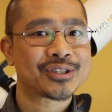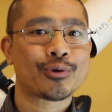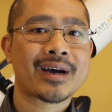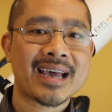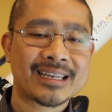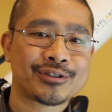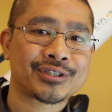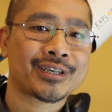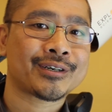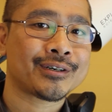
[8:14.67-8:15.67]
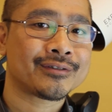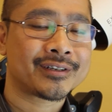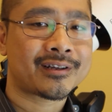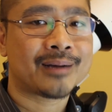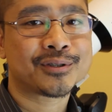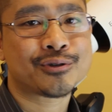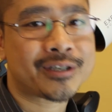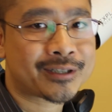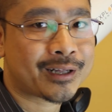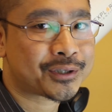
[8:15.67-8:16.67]
so I had to sell the
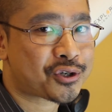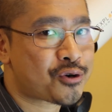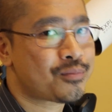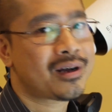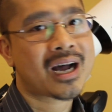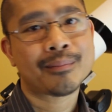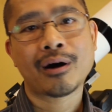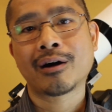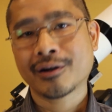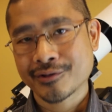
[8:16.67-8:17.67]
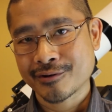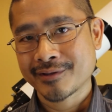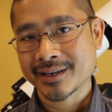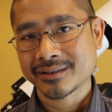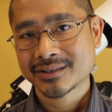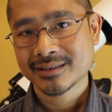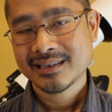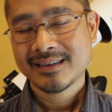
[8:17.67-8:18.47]
Dobsonian telescope, among other things.